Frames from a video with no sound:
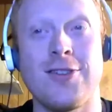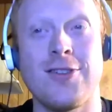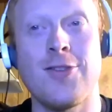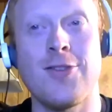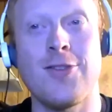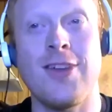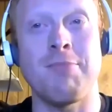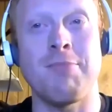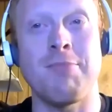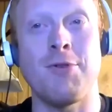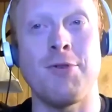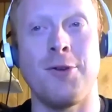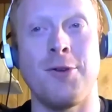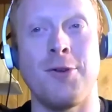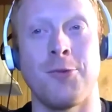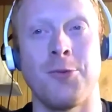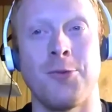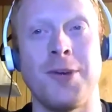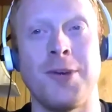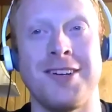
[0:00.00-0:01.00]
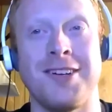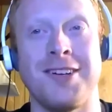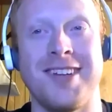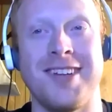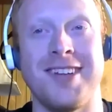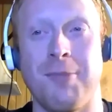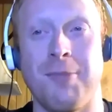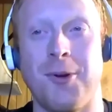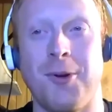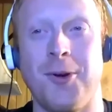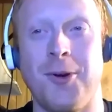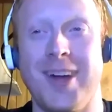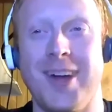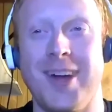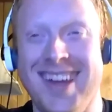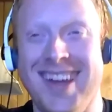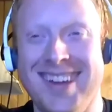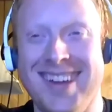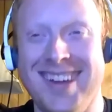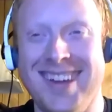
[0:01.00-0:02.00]
those got pulled real damn
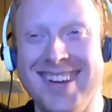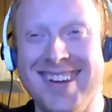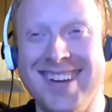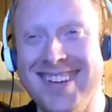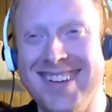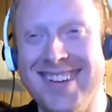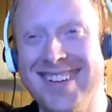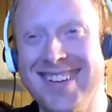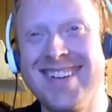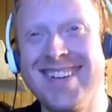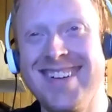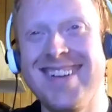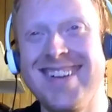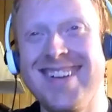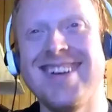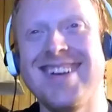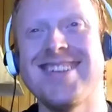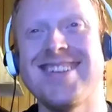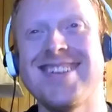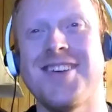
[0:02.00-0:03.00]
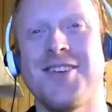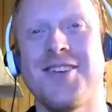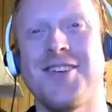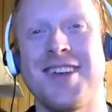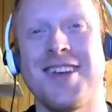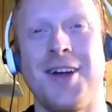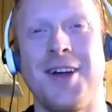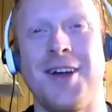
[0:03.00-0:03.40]
quick. So,